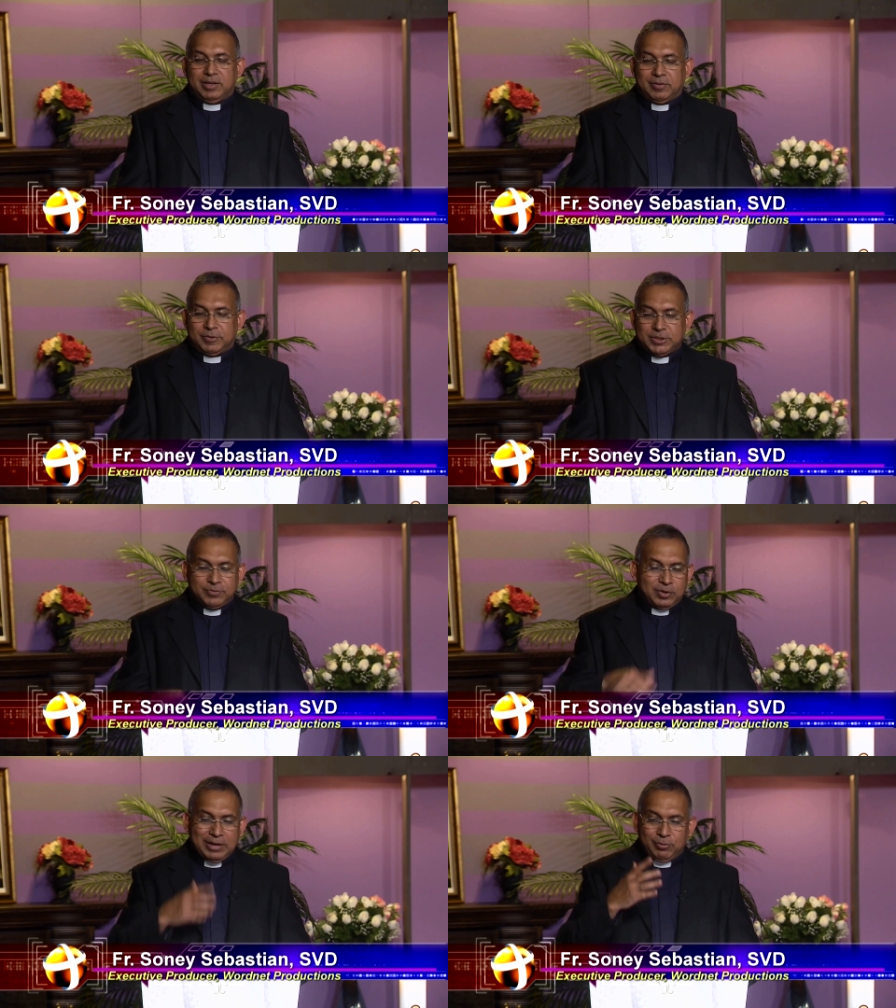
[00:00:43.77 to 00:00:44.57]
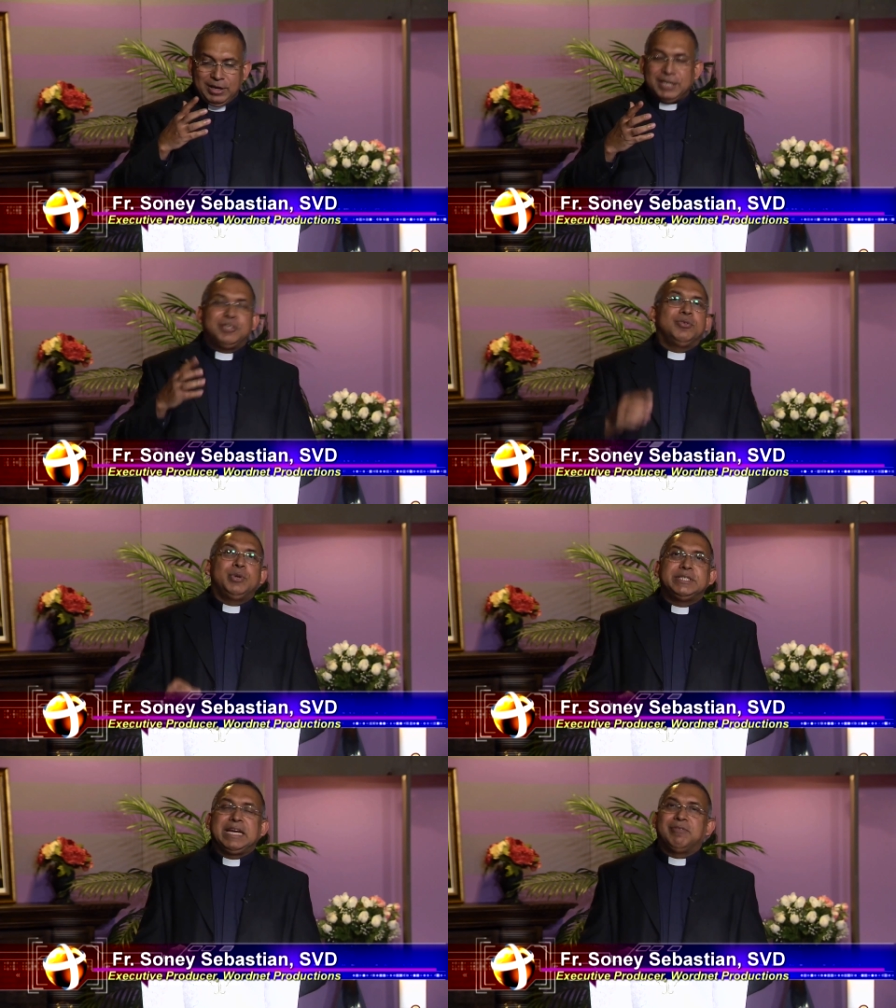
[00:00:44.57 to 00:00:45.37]
First of all, I would like to
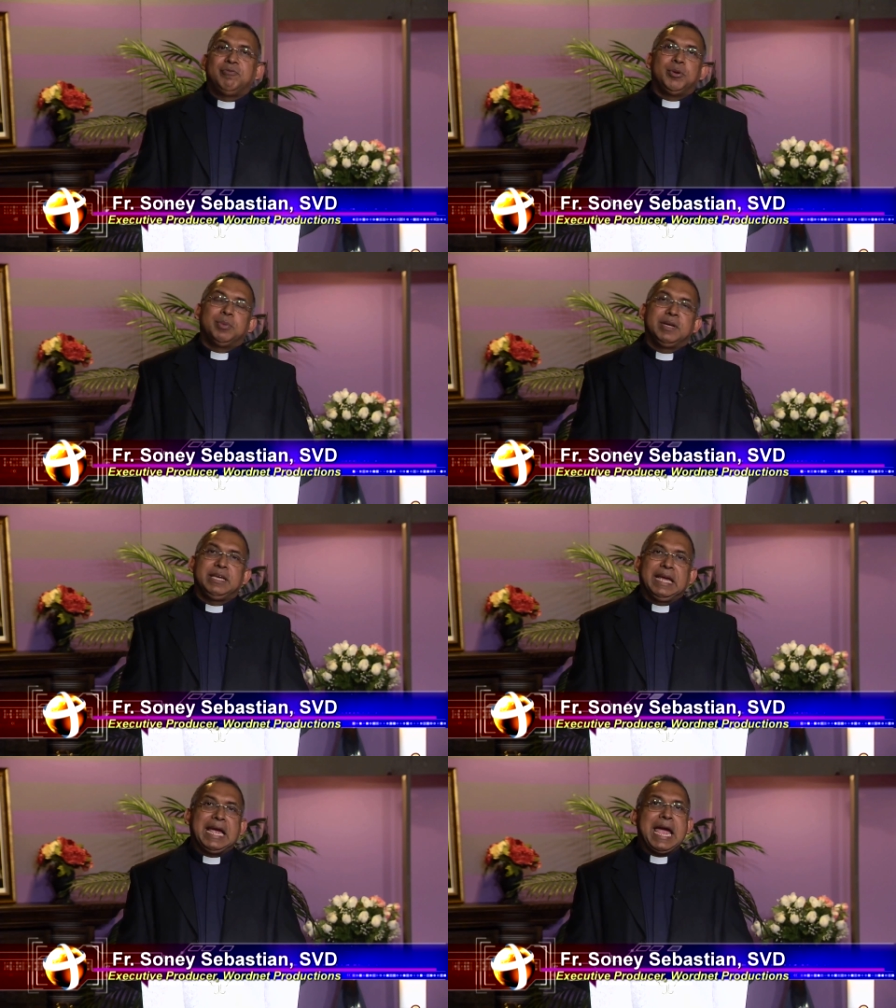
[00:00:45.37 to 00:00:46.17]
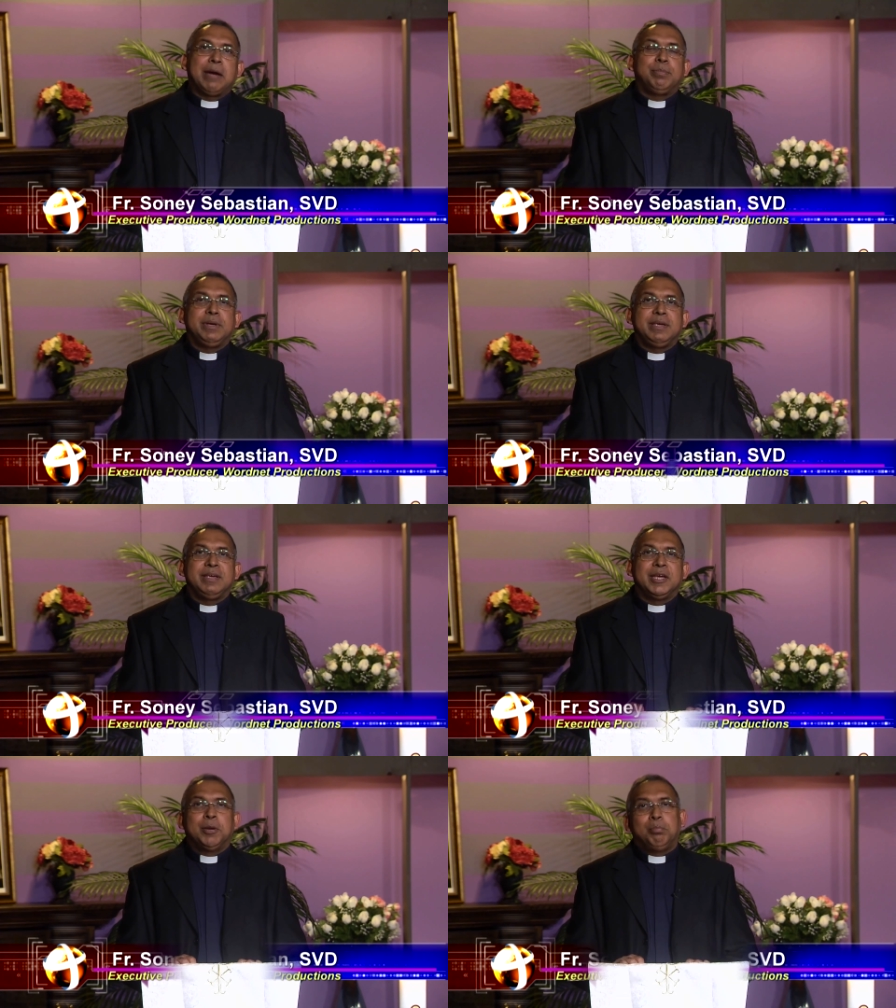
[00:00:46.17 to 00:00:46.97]
wish everybody a happy,
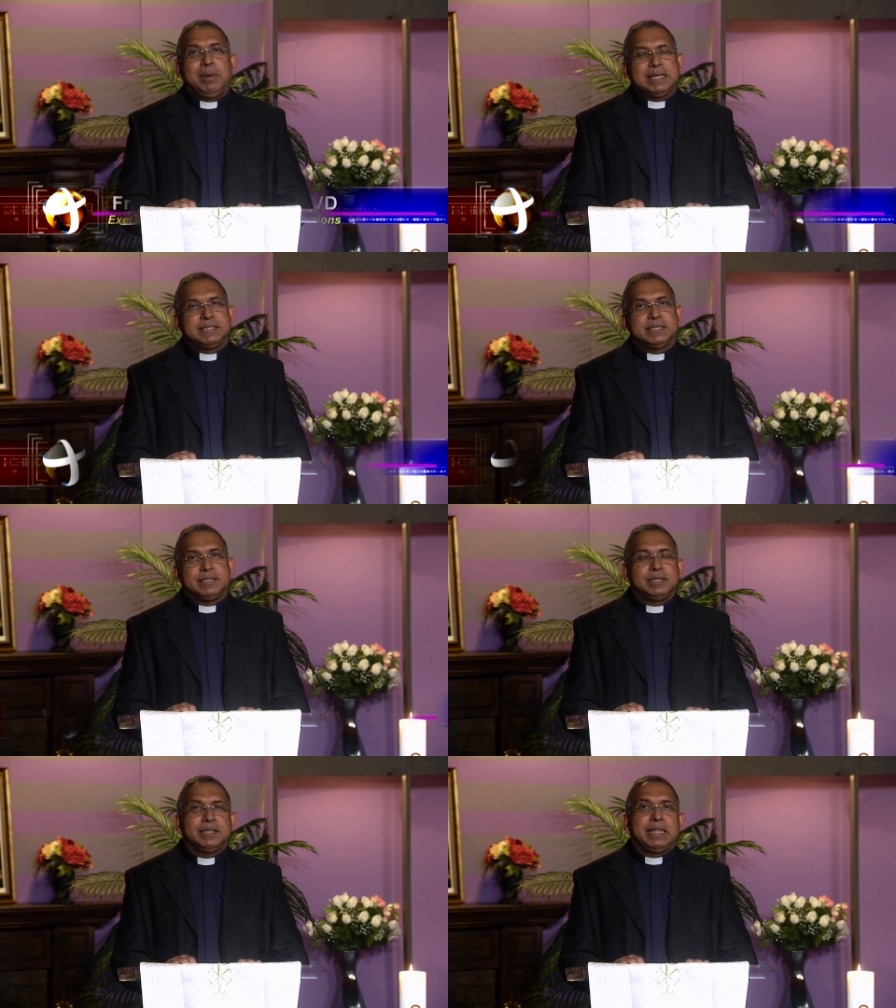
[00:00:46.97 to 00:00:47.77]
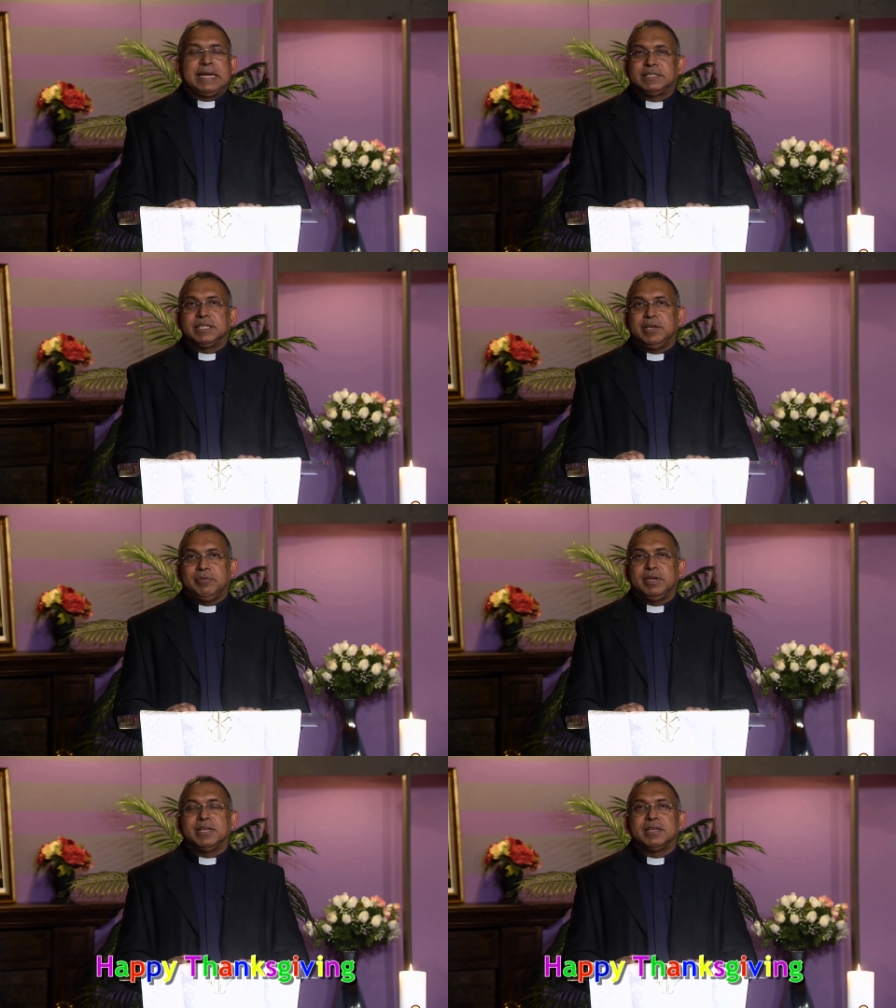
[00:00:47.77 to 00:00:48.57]
blessed Thanksgiving.